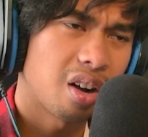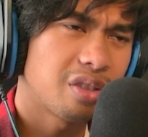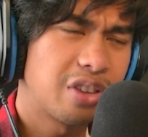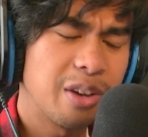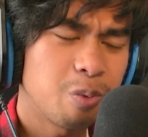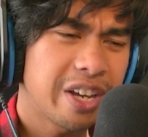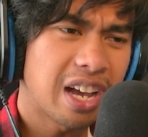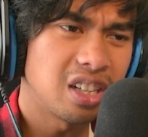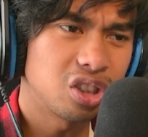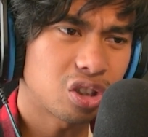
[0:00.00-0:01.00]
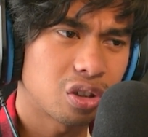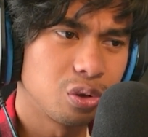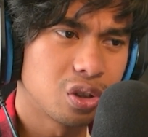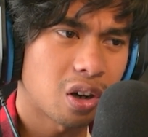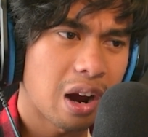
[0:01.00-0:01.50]
Didn't we get
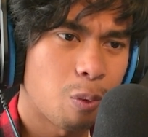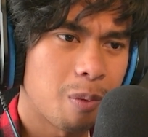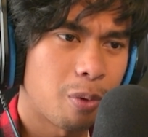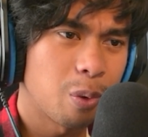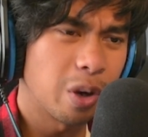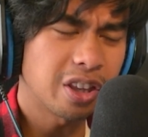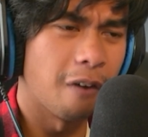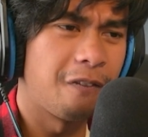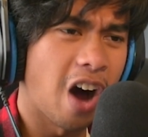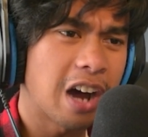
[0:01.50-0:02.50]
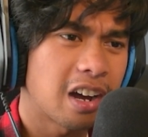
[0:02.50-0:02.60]
introduced her at one point? What the fuck?